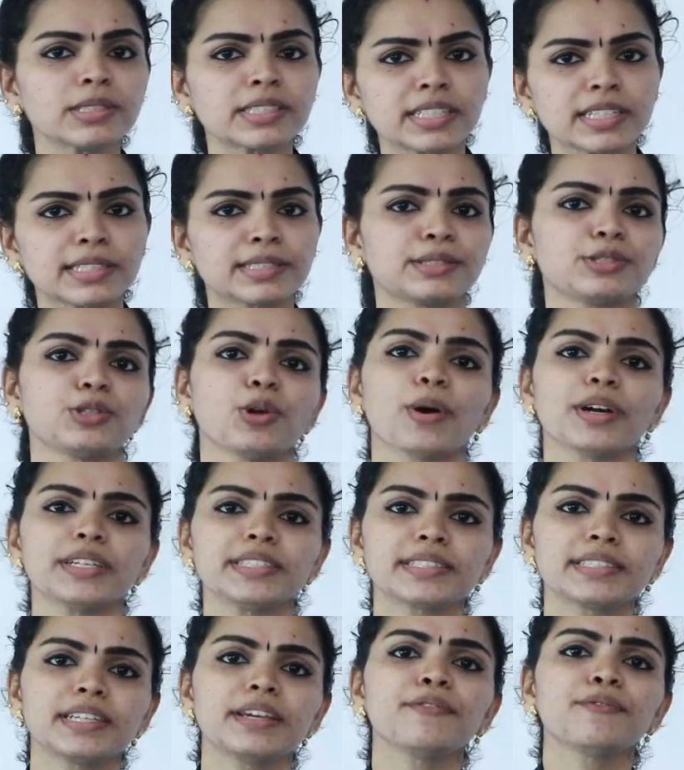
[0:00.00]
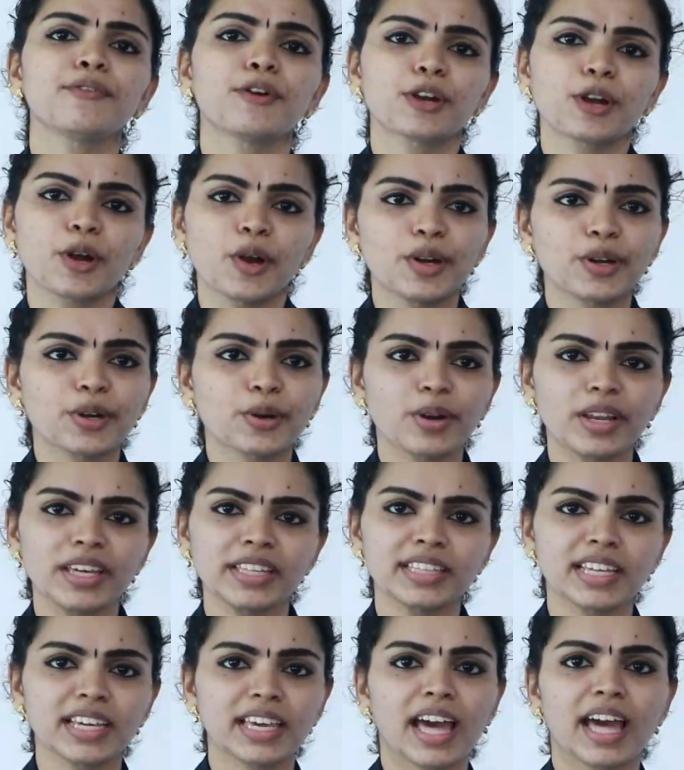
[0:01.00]
use this joystick for
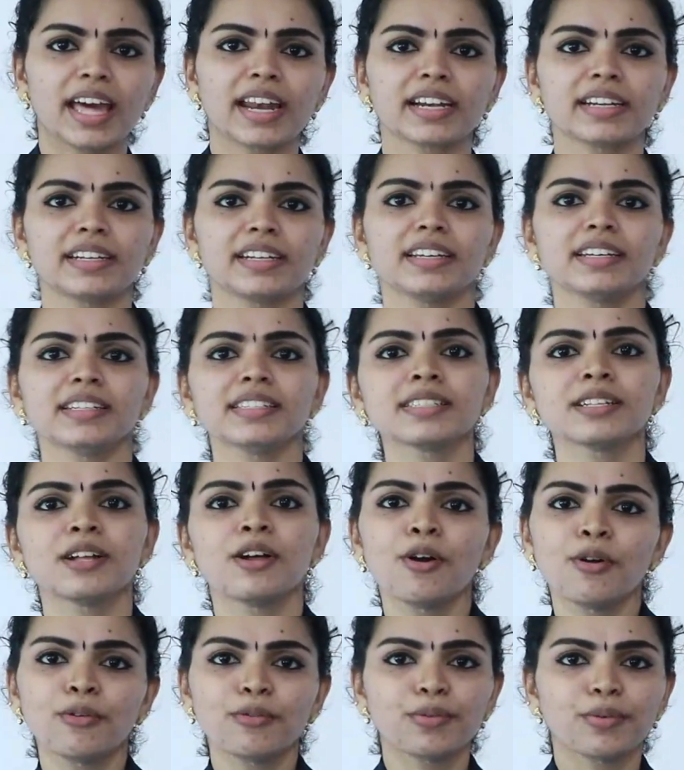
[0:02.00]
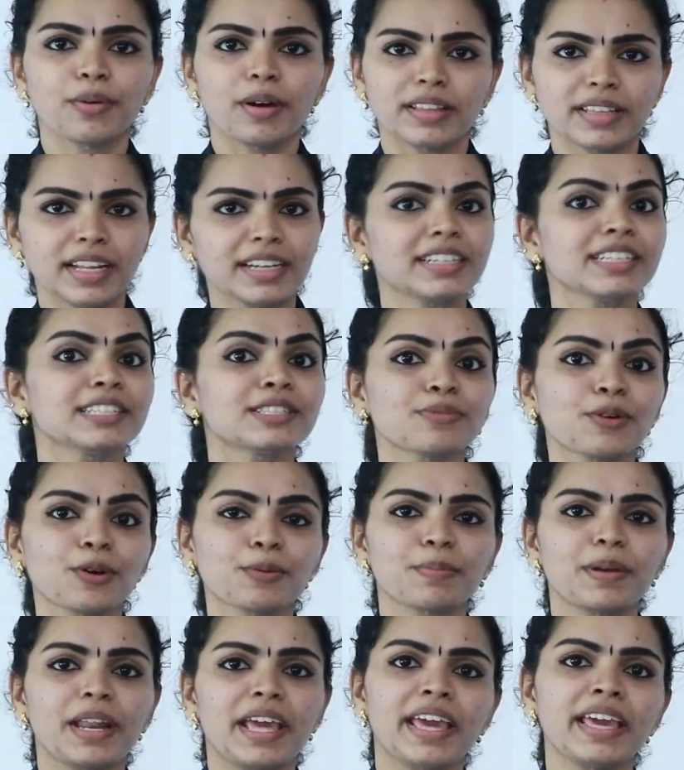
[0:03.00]
controlling the characters. That is
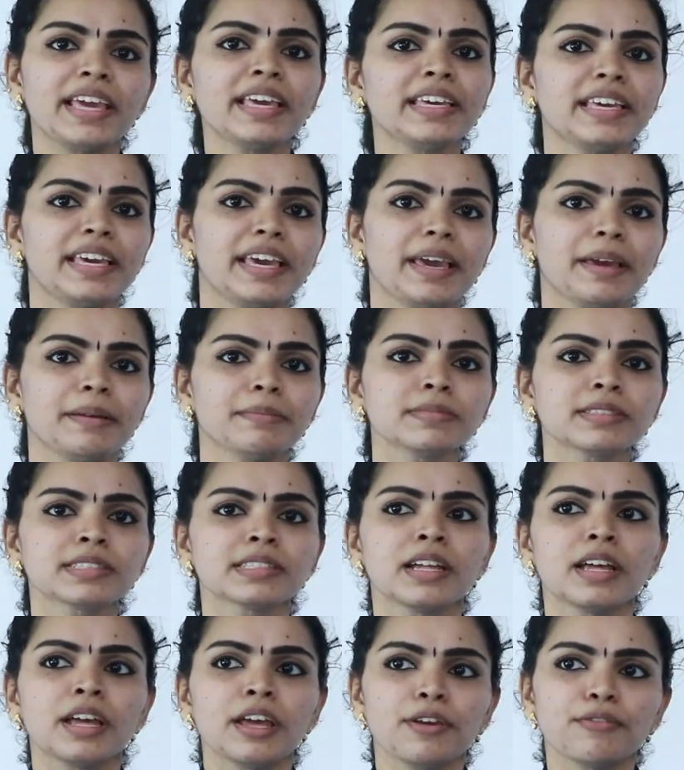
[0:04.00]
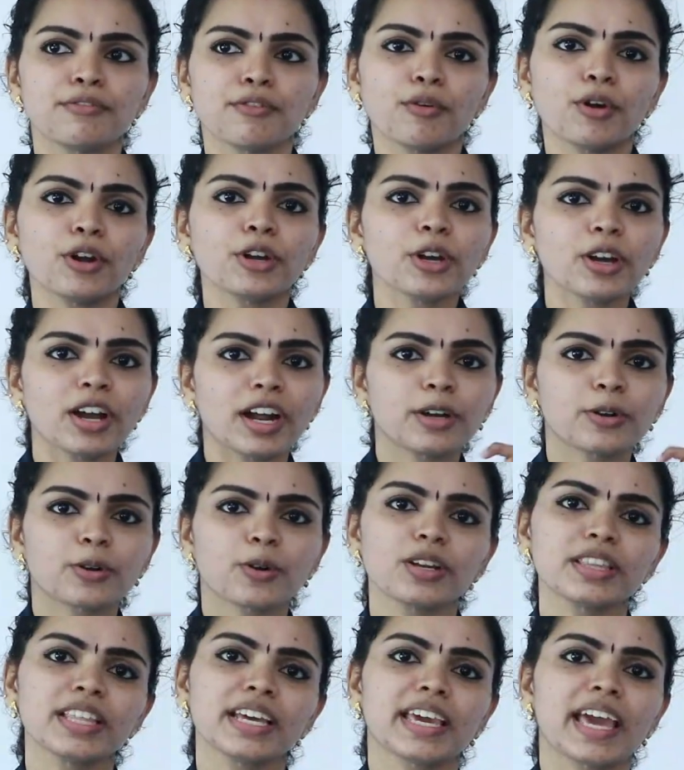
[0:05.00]
for playing games. If you want to
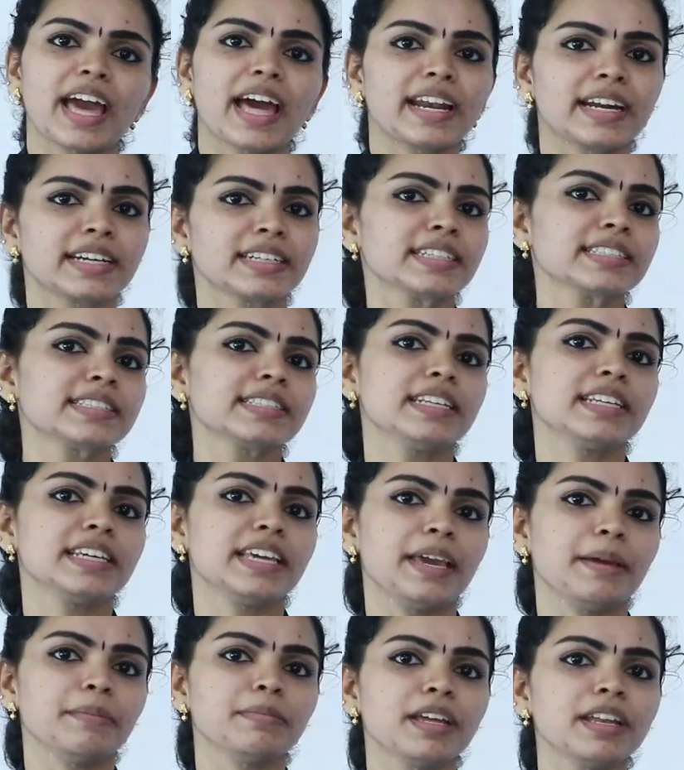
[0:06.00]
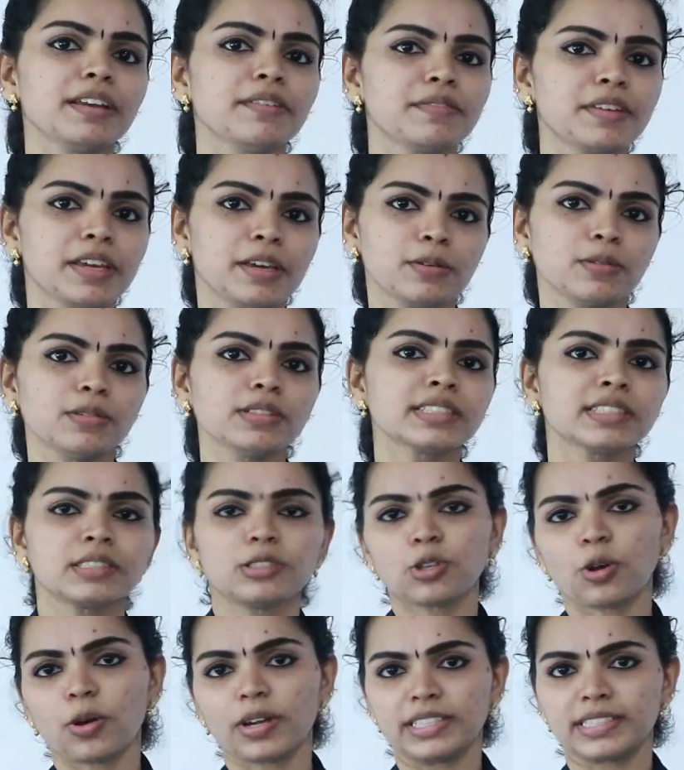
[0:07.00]
control the characters in game, then we use
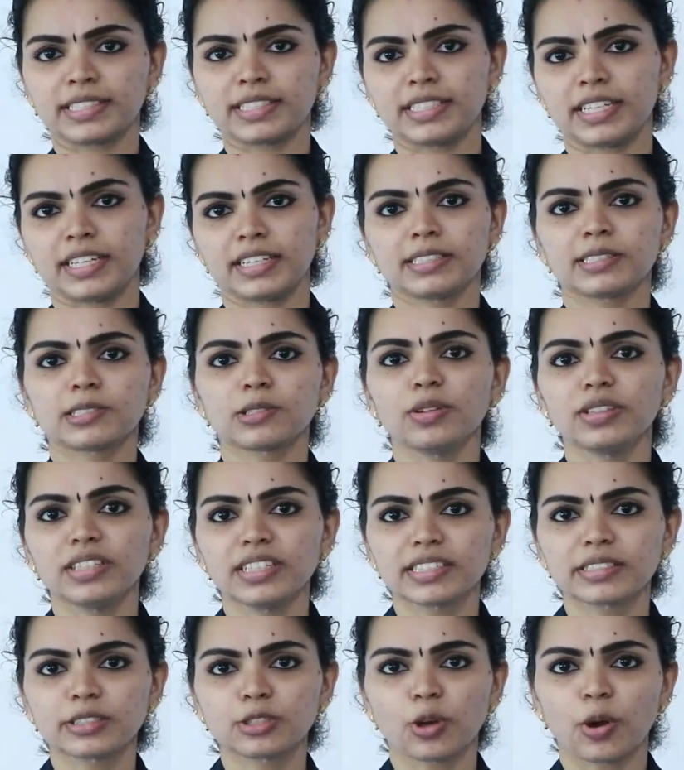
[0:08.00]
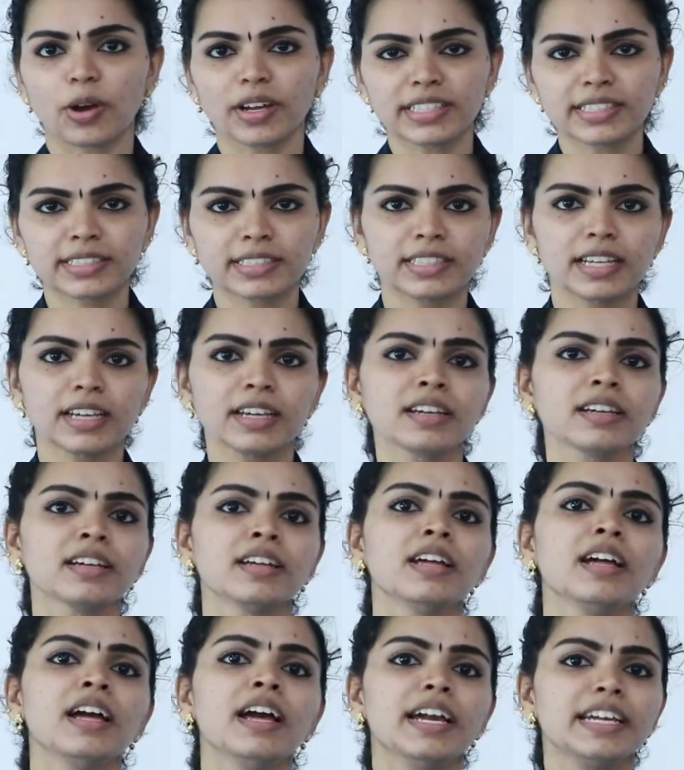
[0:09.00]
joystick. So this joystick
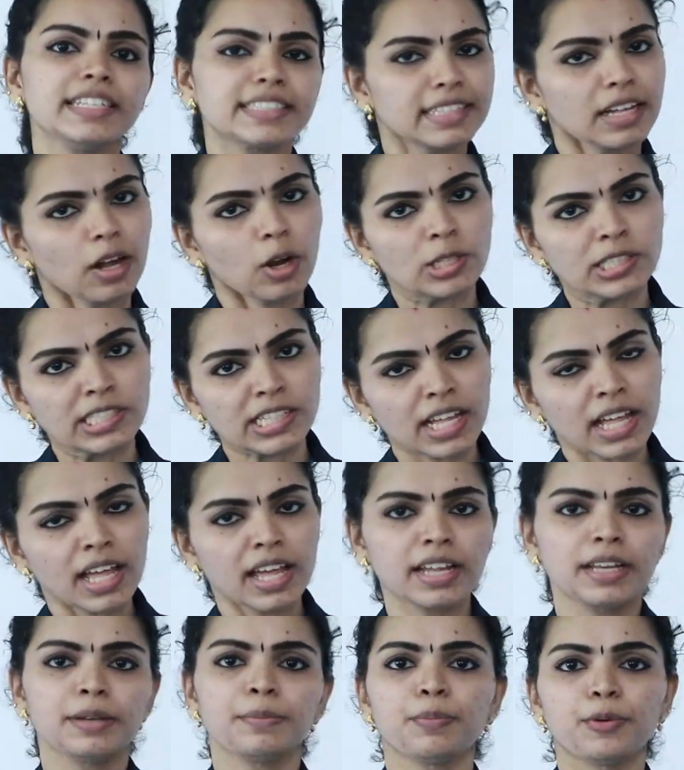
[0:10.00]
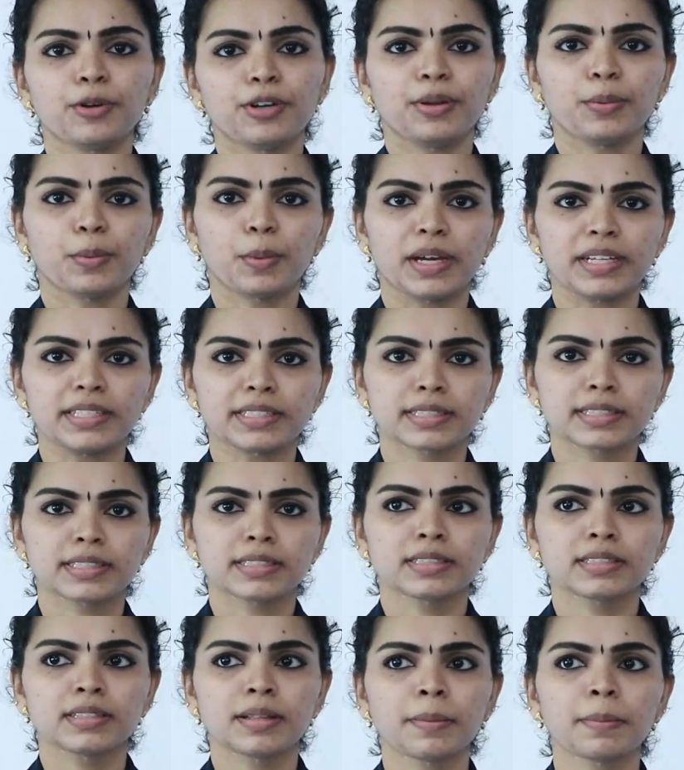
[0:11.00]
is also an input device.
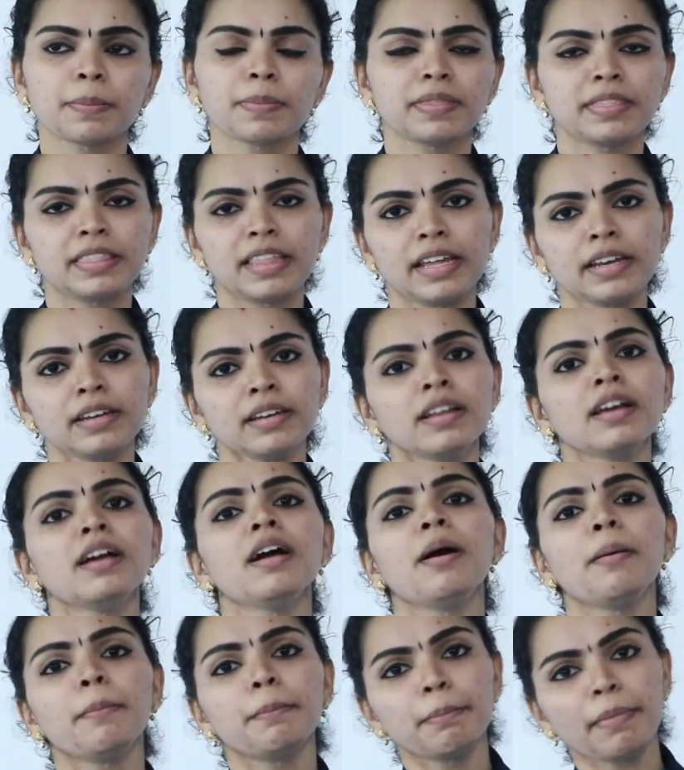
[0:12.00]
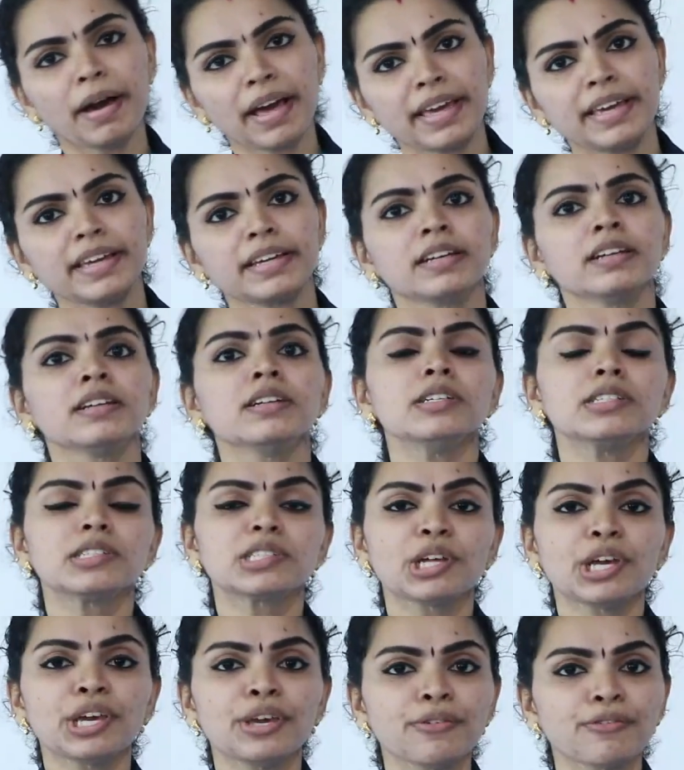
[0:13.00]
Then mic.
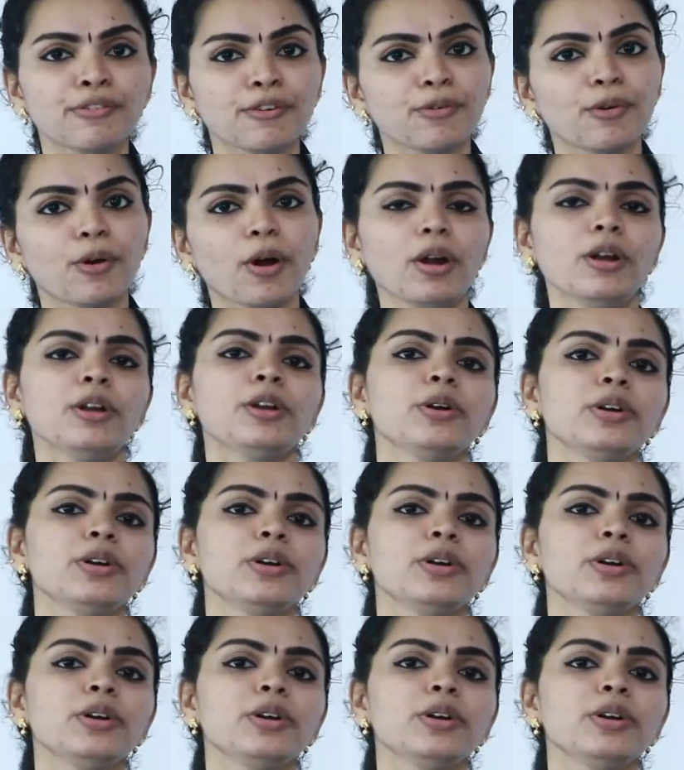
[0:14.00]
So if you want